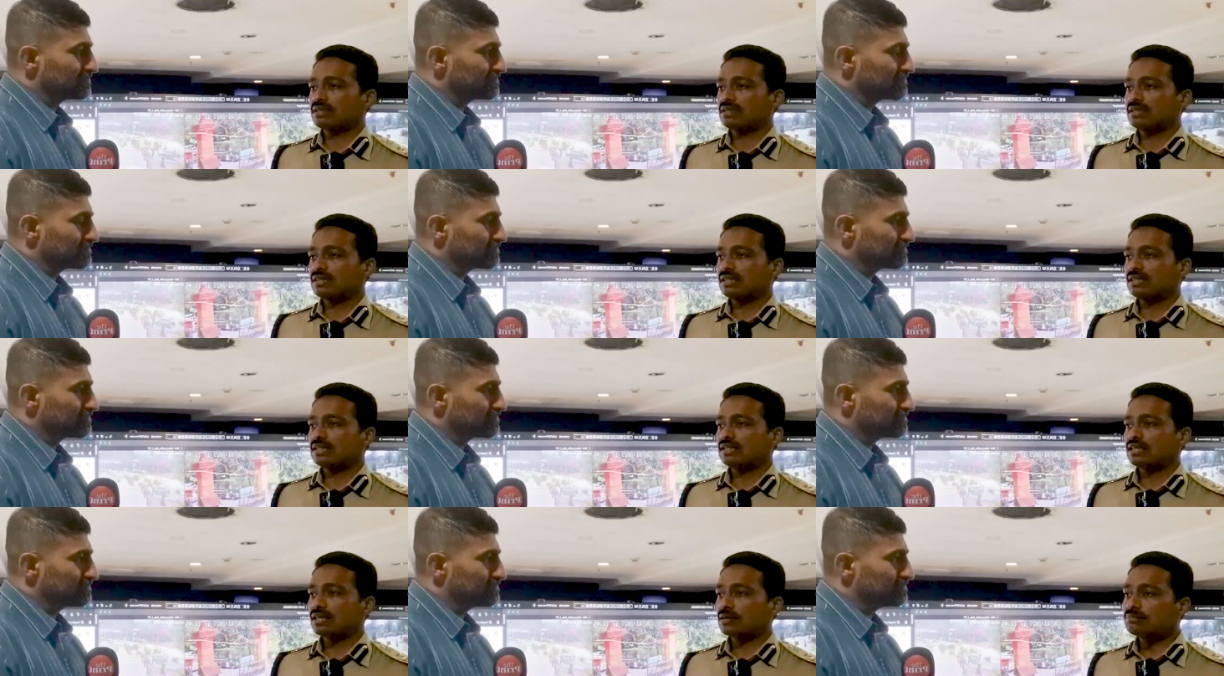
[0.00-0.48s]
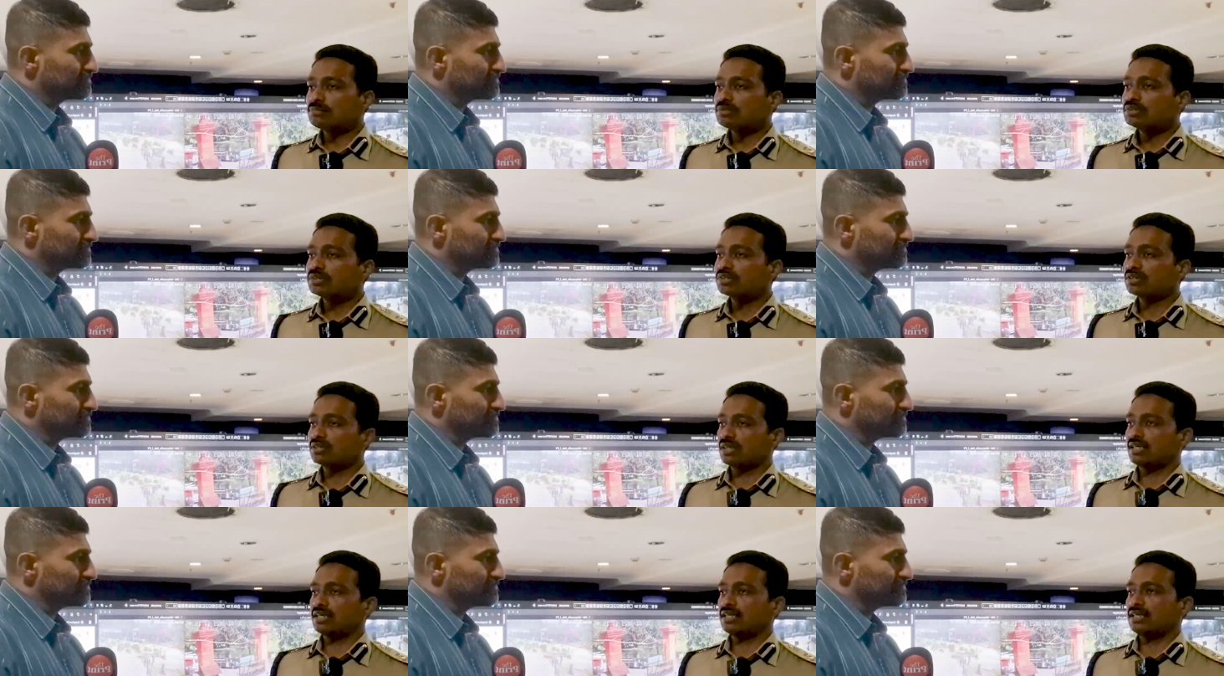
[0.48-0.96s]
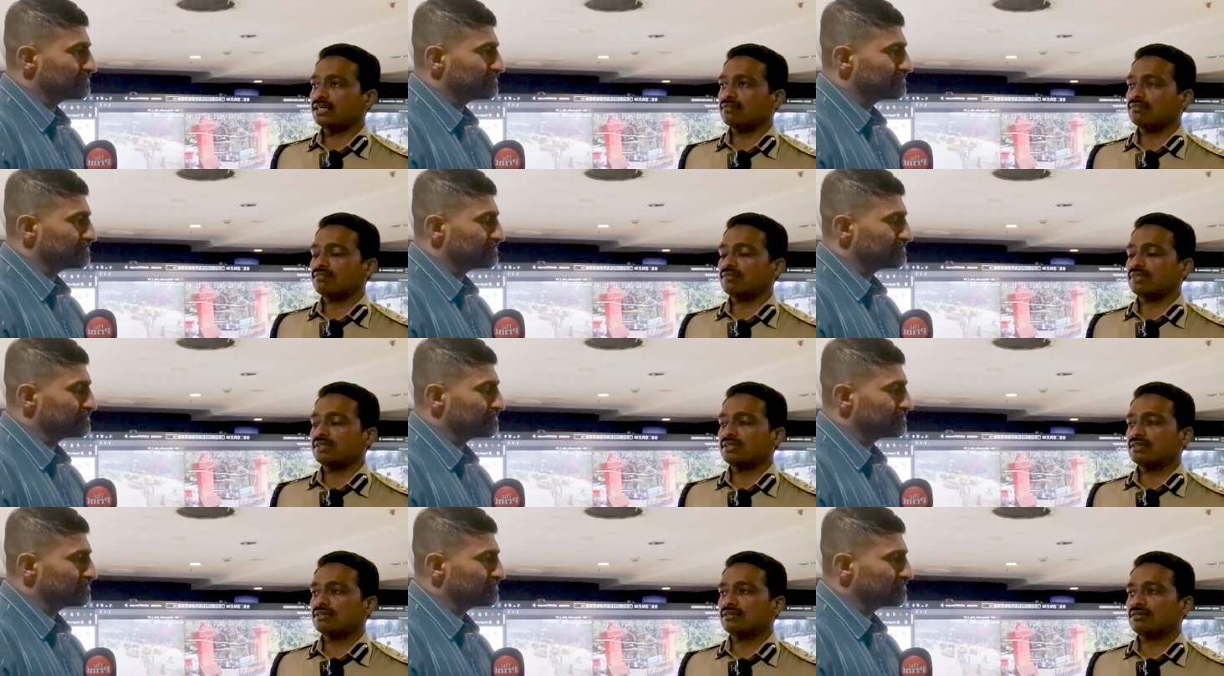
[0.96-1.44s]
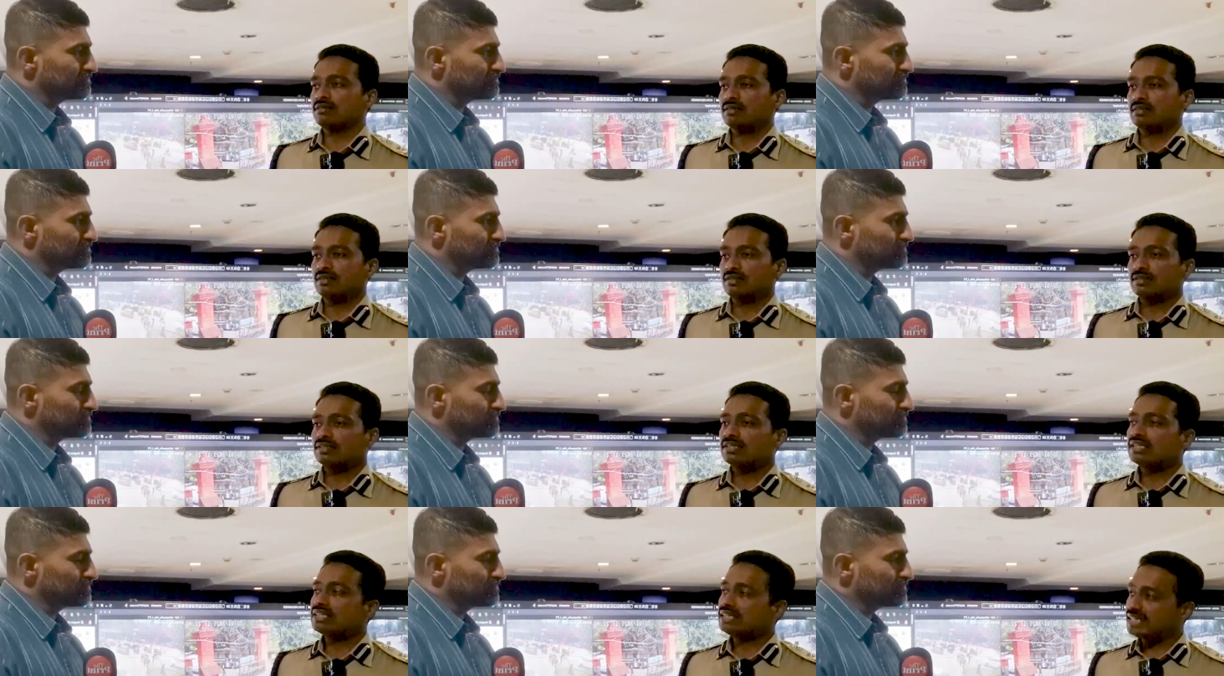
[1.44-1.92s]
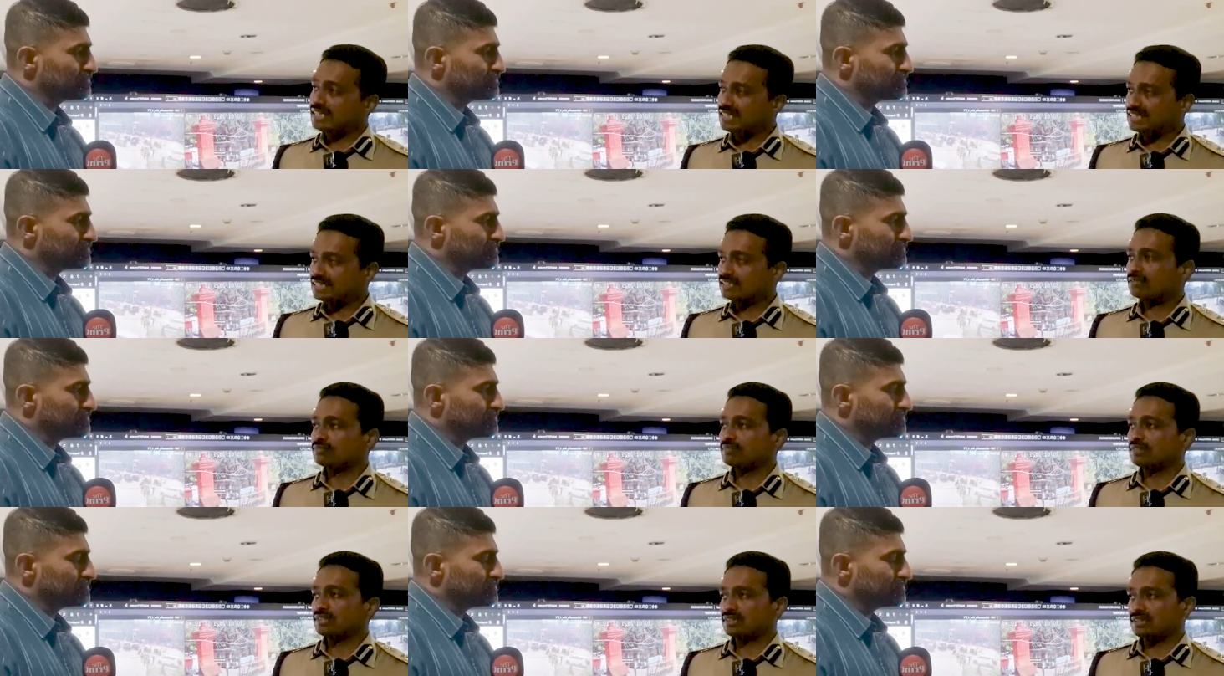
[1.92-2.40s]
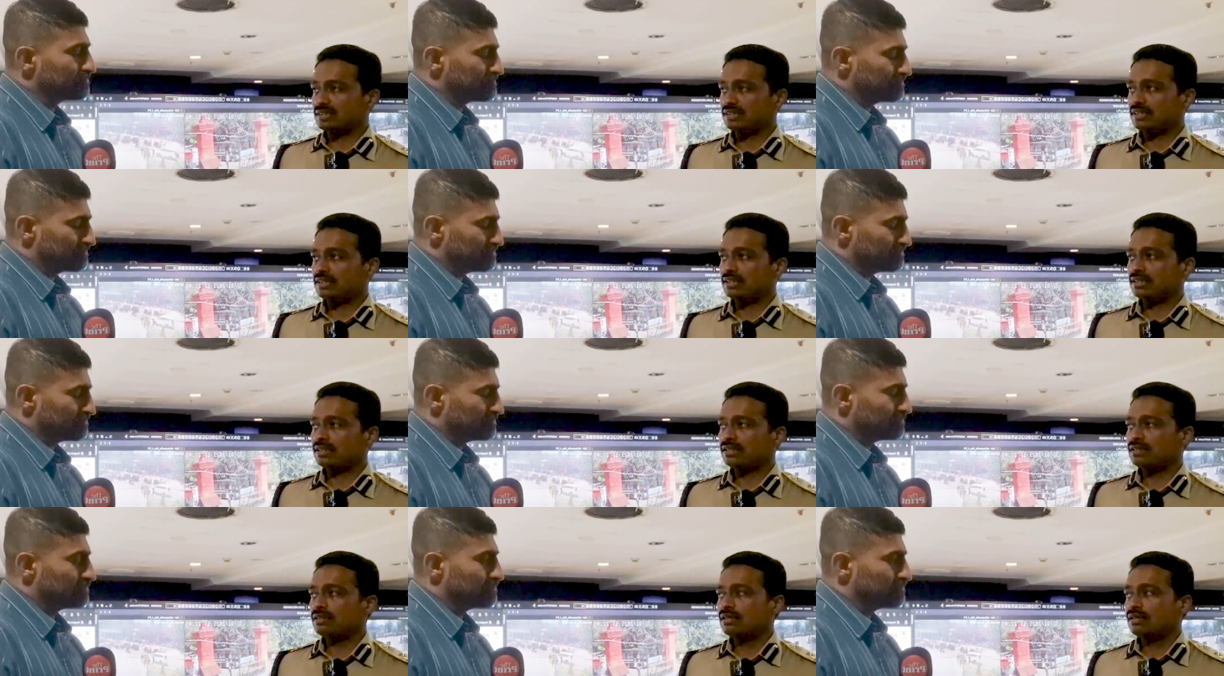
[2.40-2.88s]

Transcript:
Speaker 1: in commensurate with the needs of the city.